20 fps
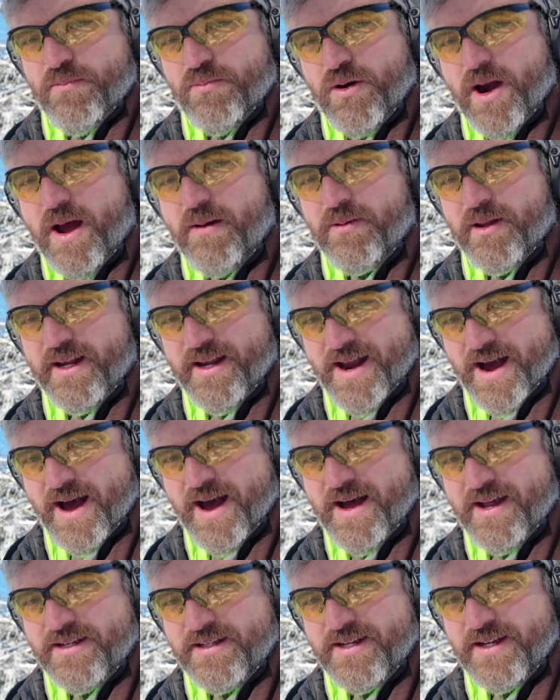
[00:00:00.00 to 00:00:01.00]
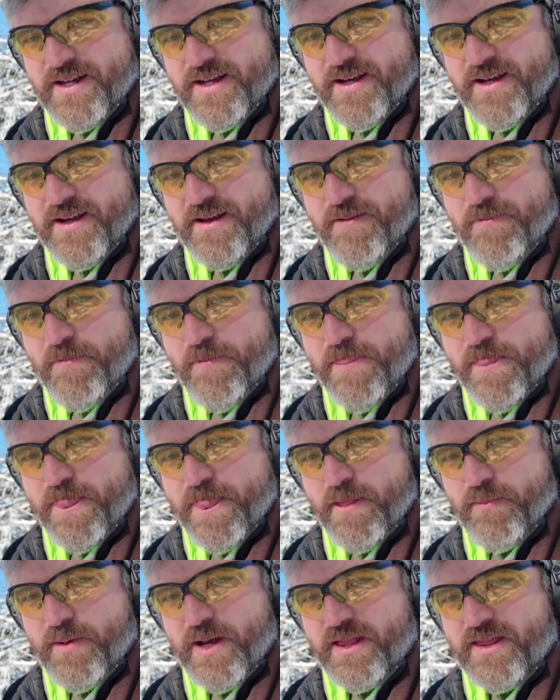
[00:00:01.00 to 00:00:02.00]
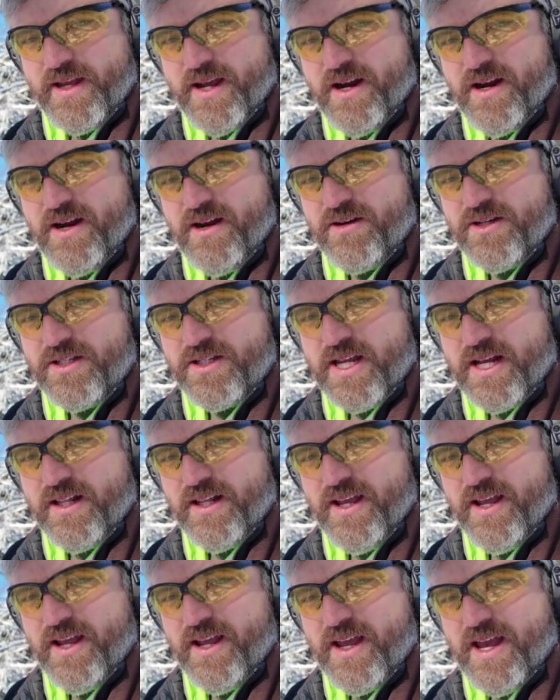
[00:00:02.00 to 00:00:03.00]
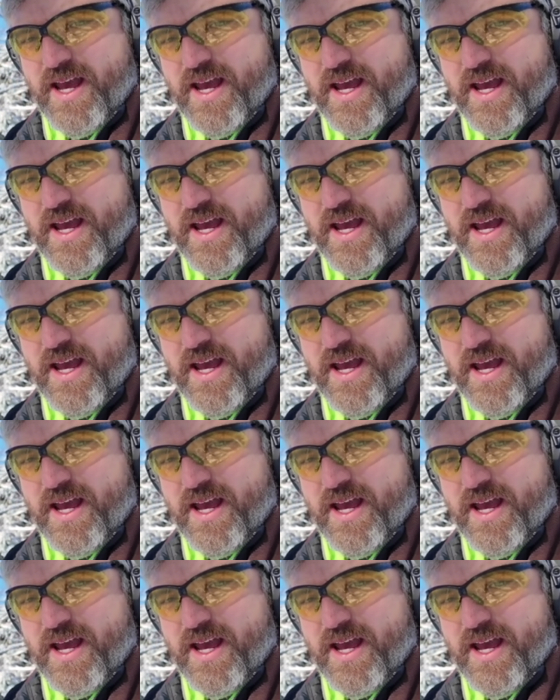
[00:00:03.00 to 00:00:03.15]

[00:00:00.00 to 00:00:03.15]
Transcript: Probably not, but they are selling